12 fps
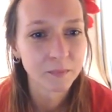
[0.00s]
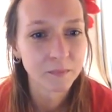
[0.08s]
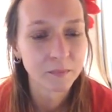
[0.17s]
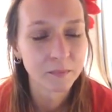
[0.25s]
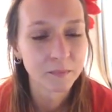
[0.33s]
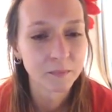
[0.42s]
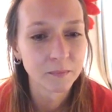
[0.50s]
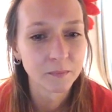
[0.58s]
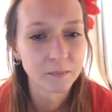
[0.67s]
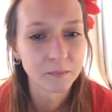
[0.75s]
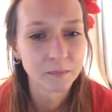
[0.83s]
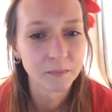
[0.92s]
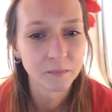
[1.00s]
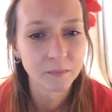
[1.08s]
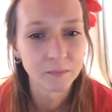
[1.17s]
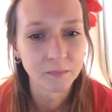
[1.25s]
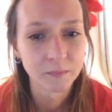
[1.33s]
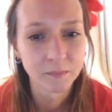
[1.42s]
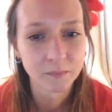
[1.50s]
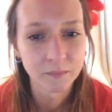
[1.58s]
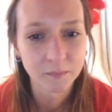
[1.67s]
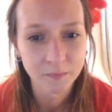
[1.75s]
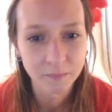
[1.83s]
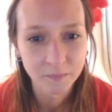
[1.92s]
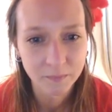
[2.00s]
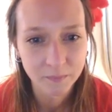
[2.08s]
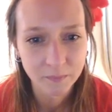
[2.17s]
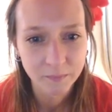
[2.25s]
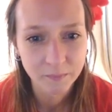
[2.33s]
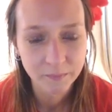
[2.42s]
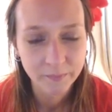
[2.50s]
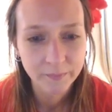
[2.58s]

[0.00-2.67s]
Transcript: (silent)